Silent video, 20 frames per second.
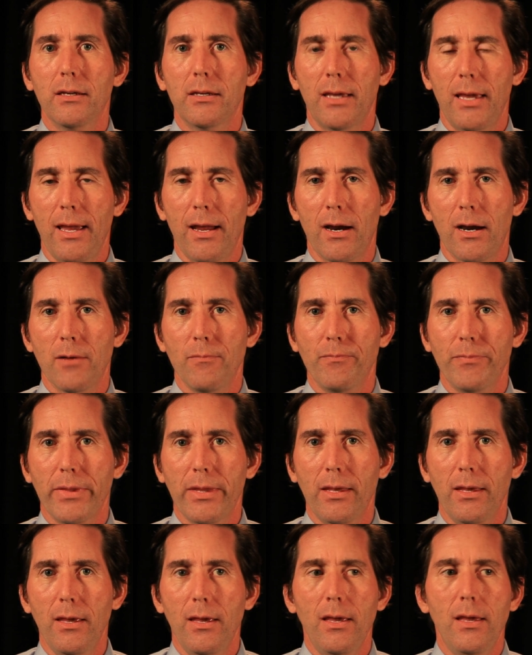care.
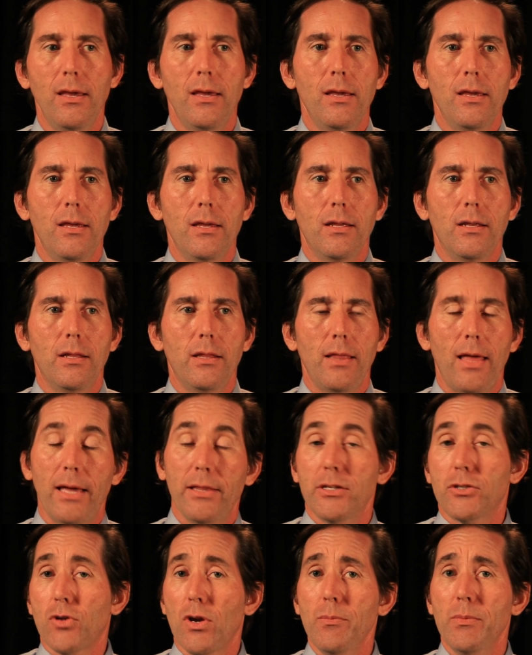And
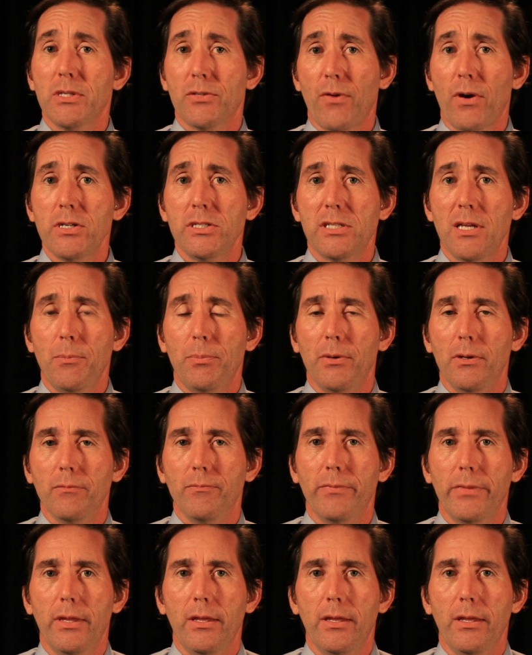the treatment is very simple.